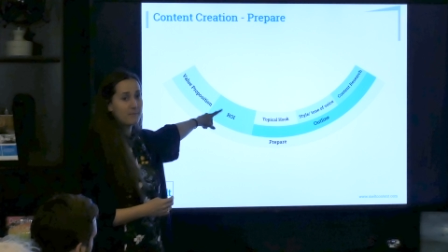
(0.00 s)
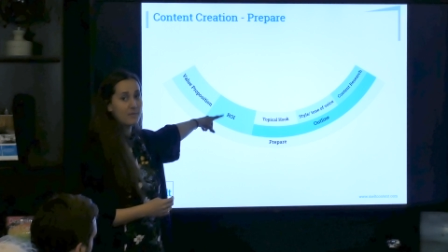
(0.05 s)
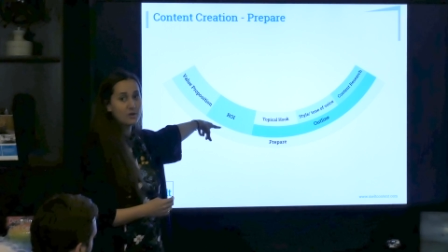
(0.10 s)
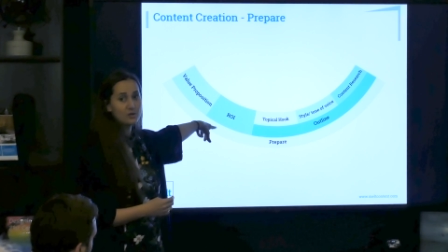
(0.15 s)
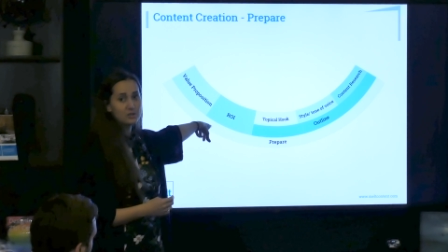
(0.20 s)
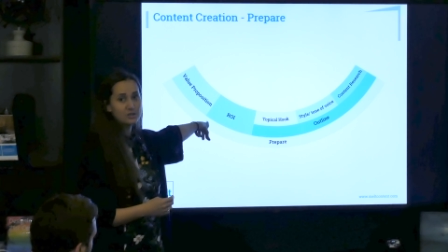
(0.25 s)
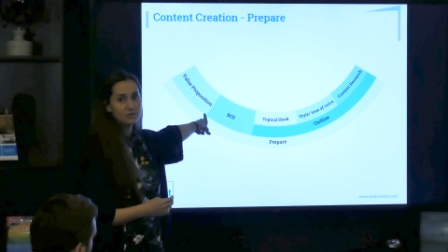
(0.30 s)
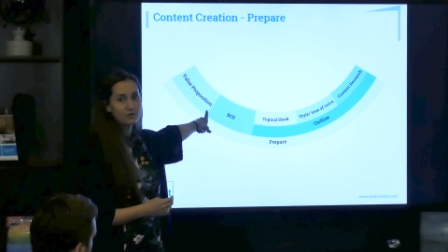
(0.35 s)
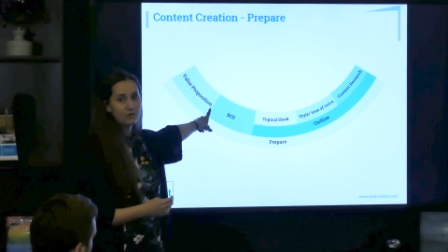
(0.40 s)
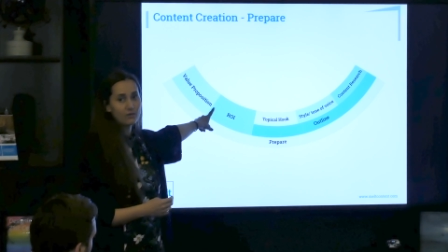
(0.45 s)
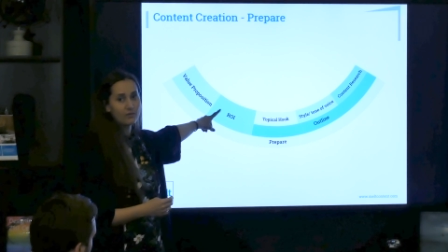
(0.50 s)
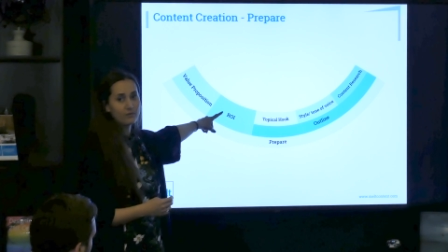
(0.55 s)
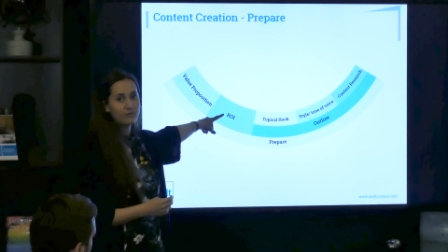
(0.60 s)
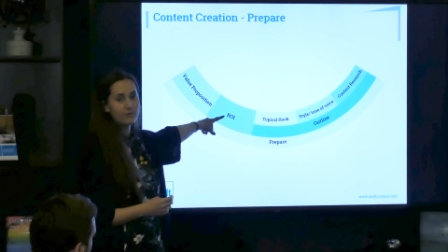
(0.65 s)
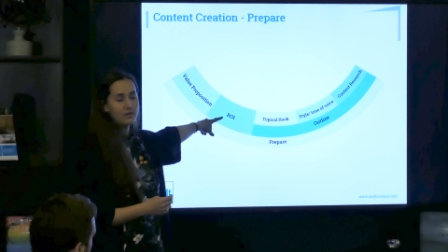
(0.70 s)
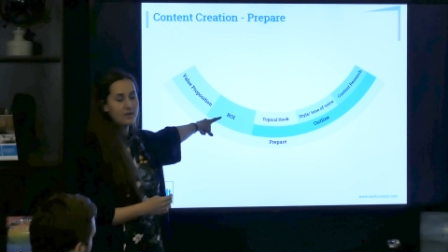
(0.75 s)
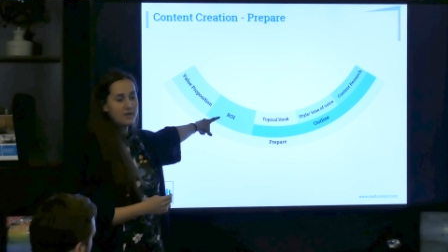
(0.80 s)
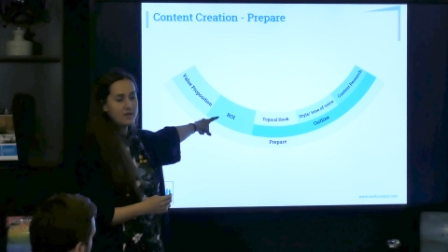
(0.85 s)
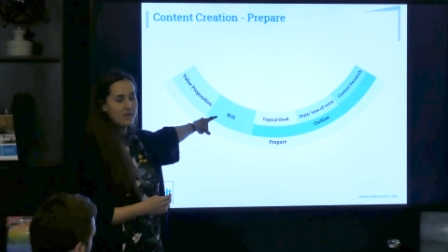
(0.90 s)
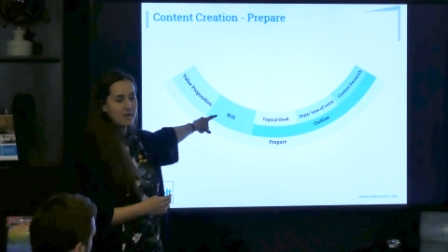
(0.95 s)
most
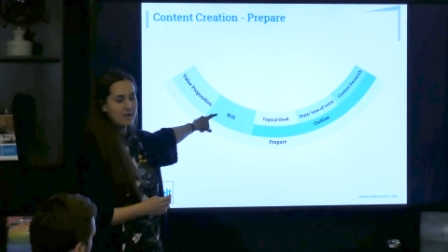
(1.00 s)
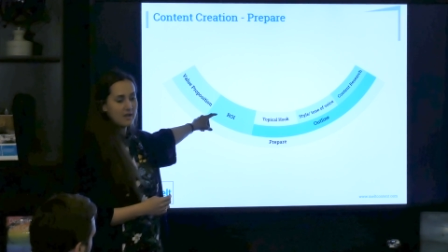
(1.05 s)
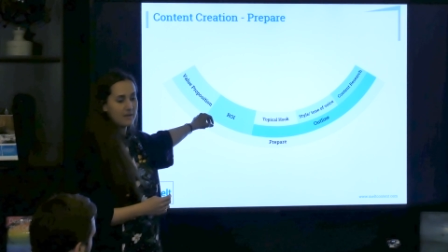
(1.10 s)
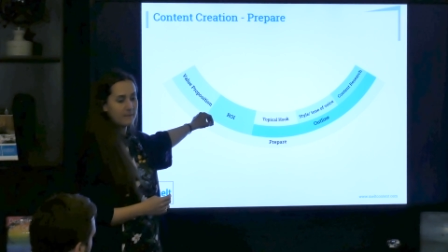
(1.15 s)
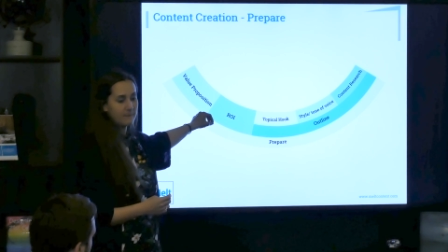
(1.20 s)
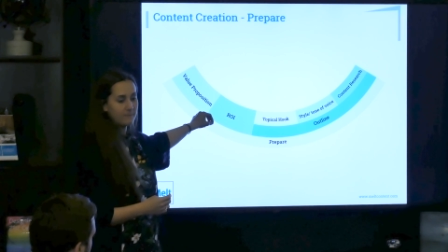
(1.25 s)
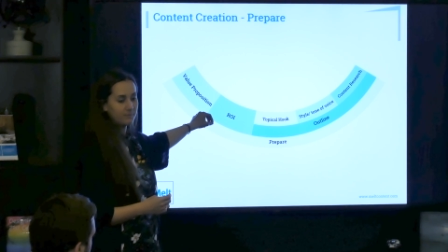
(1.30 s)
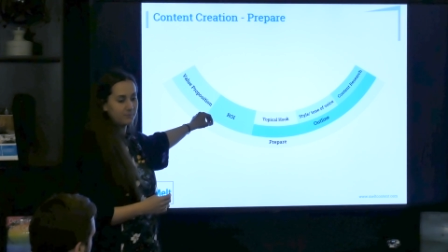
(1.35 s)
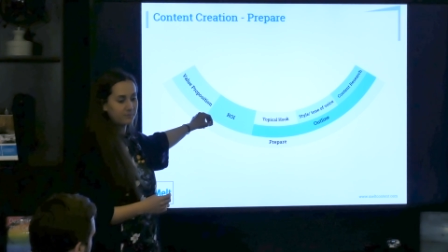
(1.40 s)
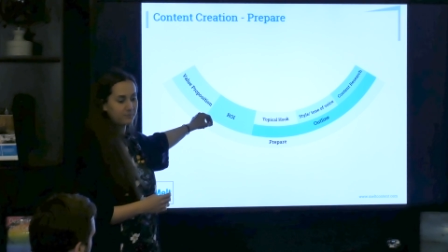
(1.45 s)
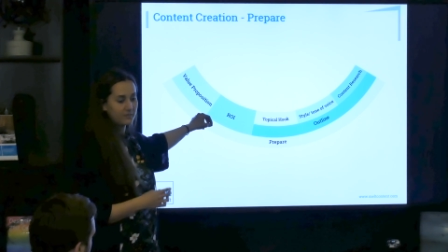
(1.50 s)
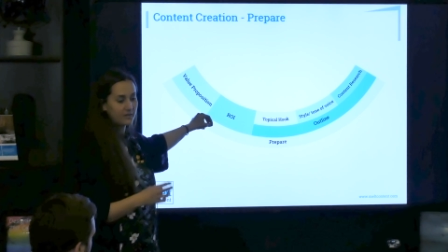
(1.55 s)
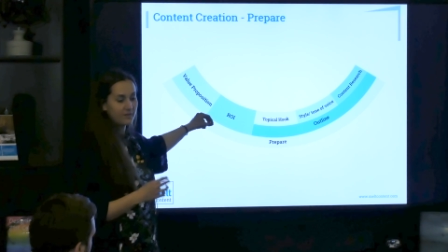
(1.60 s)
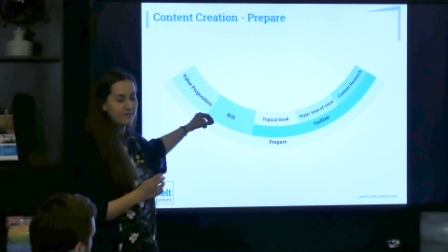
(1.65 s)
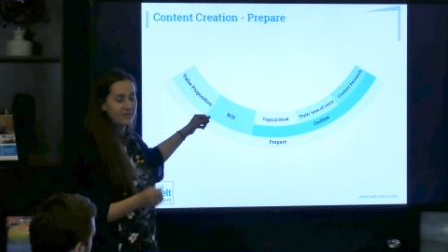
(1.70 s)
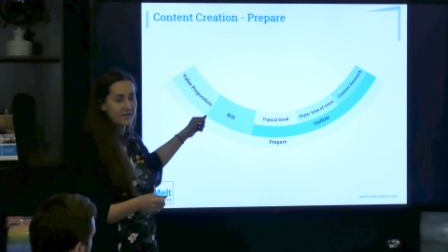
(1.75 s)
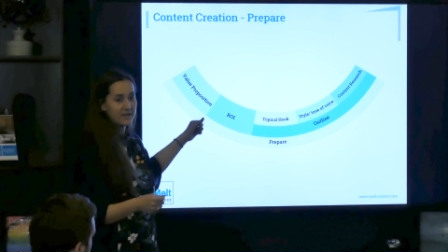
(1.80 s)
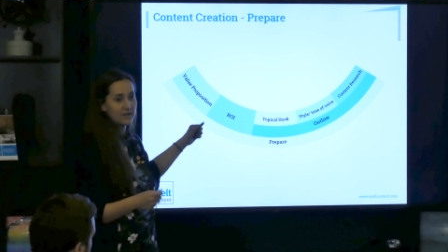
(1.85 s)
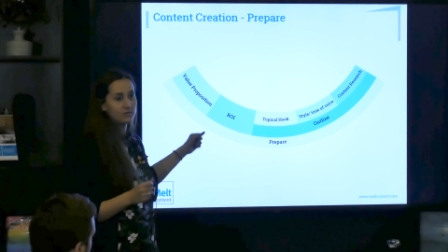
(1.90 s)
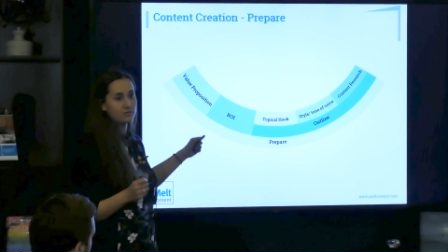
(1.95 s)
of
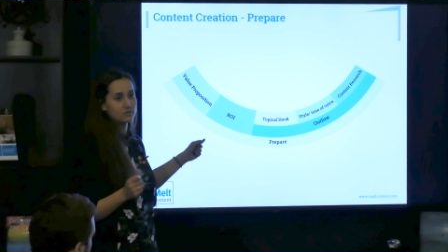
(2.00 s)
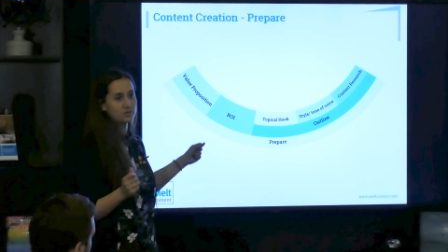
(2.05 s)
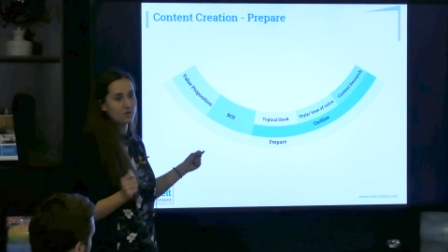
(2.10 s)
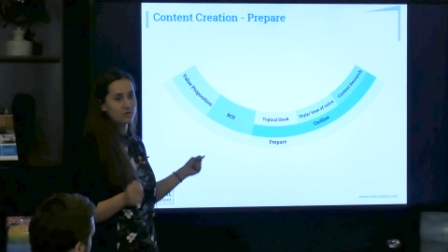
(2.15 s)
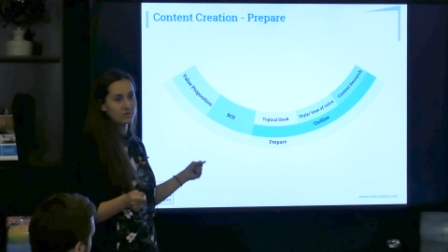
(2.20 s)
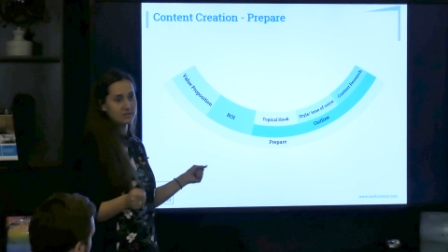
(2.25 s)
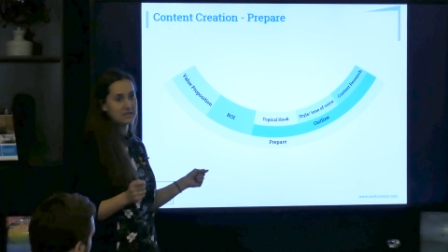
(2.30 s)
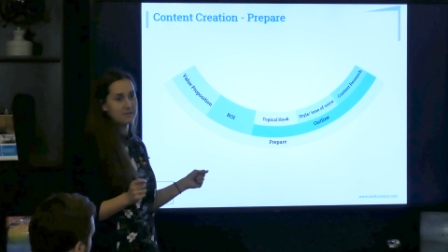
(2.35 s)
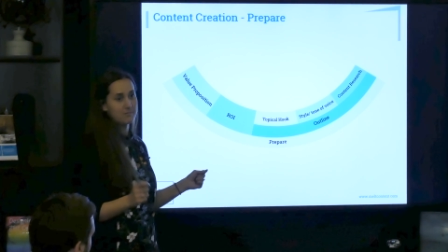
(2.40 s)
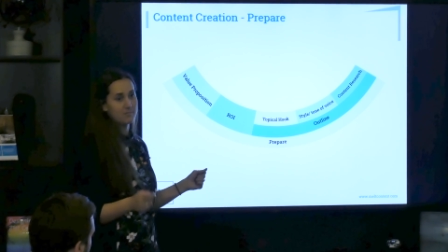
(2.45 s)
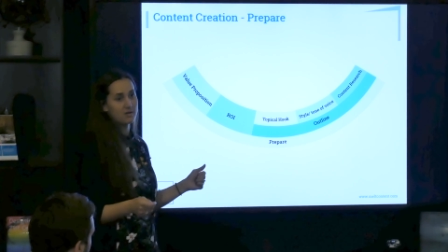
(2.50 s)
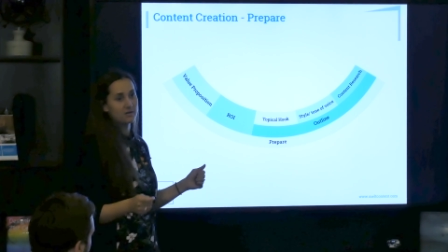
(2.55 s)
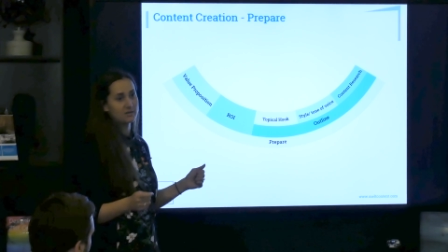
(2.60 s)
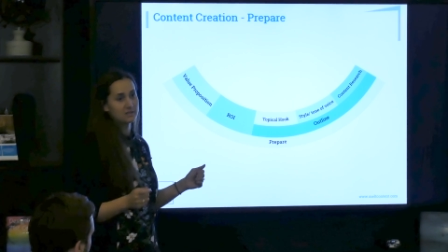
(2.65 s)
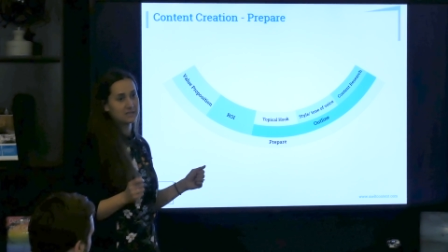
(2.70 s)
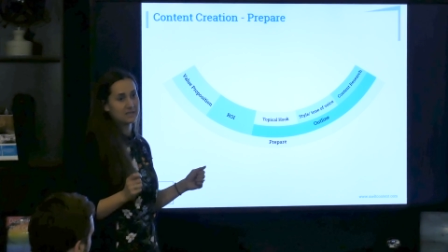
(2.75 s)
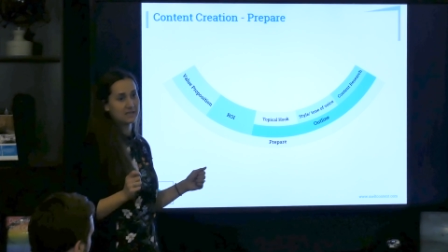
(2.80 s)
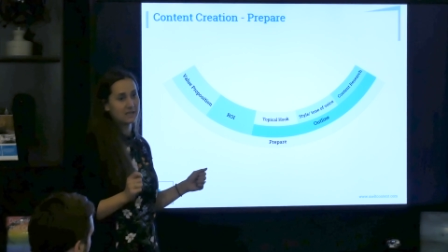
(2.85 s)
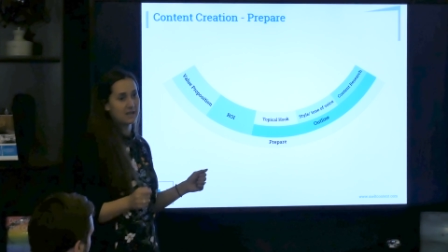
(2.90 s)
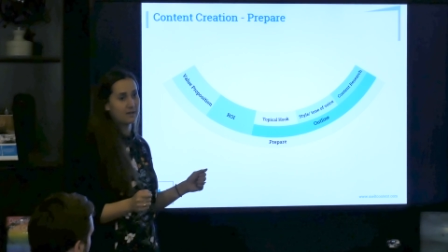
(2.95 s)
failed content
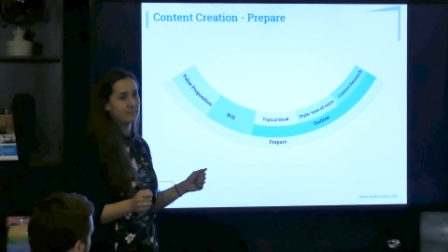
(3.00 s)
marketing